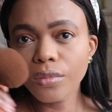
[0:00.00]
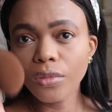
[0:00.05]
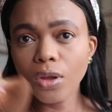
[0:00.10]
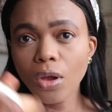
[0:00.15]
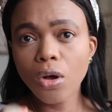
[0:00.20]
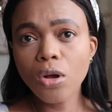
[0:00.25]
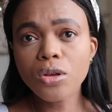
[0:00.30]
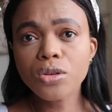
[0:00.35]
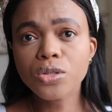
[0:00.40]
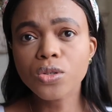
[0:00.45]

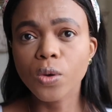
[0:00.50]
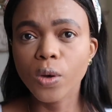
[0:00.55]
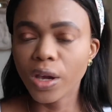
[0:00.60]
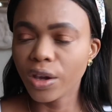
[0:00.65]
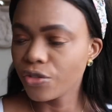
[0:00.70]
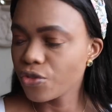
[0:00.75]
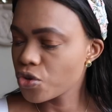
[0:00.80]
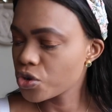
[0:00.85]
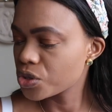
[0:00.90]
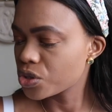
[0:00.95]
Also,
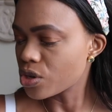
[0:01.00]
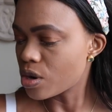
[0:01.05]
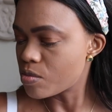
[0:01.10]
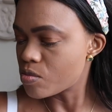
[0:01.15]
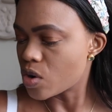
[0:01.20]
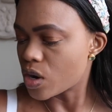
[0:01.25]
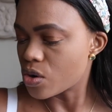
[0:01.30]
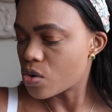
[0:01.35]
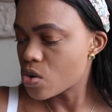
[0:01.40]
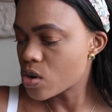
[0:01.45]
if you're
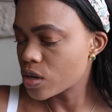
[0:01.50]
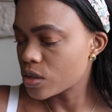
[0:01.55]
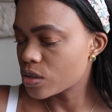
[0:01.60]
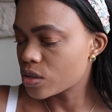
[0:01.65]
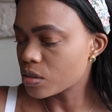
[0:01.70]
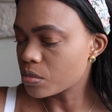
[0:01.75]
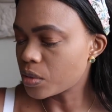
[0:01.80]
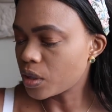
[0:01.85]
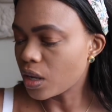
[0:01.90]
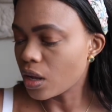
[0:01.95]
someone who
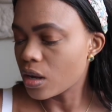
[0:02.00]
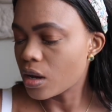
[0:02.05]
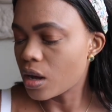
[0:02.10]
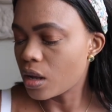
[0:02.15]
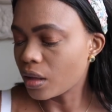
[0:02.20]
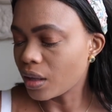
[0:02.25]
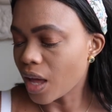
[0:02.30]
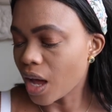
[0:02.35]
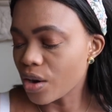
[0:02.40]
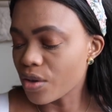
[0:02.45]
consumes
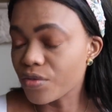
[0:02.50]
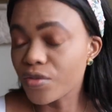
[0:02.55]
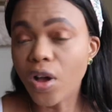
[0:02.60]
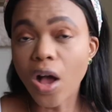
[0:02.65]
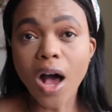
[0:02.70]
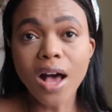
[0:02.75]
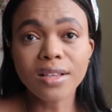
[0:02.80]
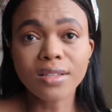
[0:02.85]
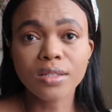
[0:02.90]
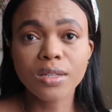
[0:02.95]
a lot of
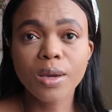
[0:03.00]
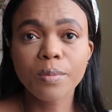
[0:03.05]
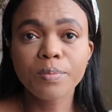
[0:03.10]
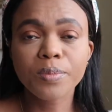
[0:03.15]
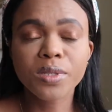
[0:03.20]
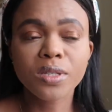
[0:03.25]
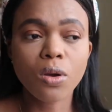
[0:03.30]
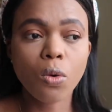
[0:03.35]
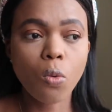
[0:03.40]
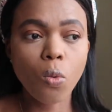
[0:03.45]

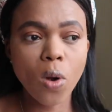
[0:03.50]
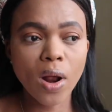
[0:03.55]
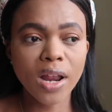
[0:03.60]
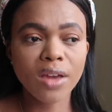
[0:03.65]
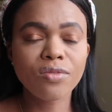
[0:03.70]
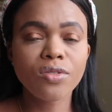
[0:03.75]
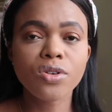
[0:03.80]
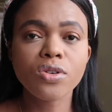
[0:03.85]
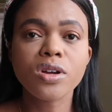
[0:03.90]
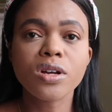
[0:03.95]
gossips,
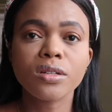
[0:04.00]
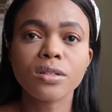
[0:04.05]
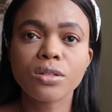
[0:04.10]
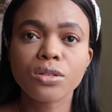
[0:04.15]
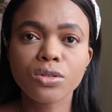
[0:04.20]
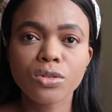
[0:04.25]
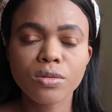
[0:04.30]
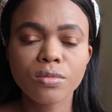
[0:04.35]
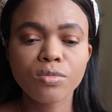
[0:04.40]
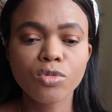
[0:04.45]
whatever you
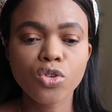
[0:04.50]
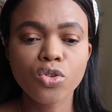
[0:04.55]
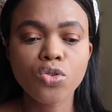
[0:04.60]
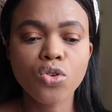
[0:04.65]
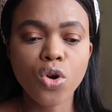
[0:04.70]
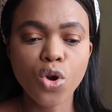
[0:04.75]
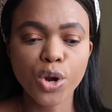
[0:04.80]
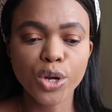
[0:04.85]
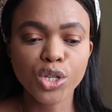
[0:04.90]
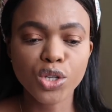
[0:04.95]
consume, you're
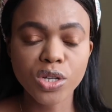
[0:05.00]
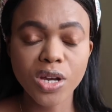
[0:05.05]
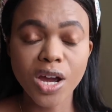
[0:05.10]
going to